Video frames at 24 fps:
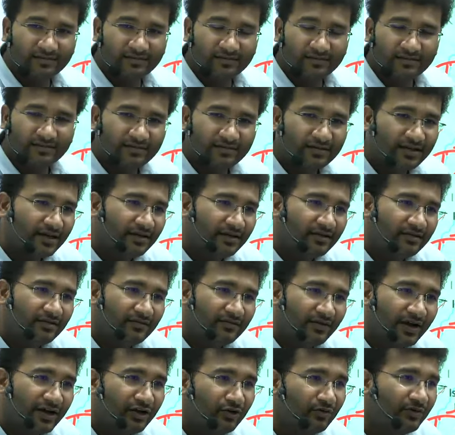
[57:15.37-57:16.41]
Then
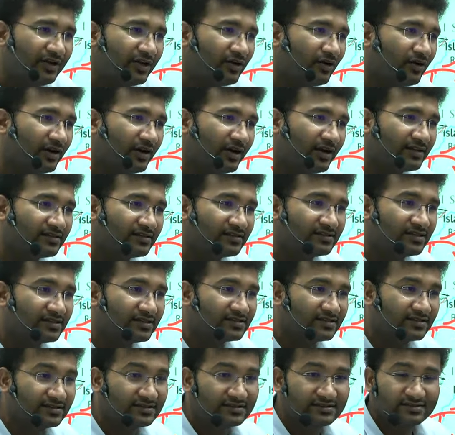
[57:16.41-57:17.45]
why do we call it as a
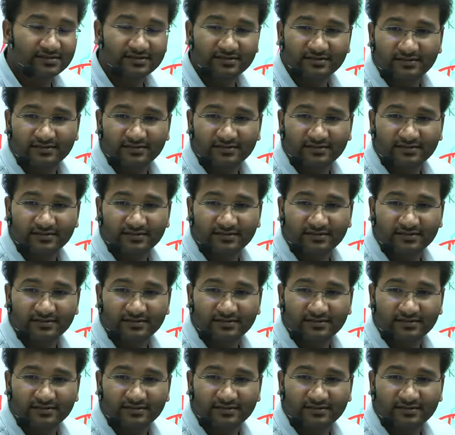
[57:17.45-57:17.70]
justice?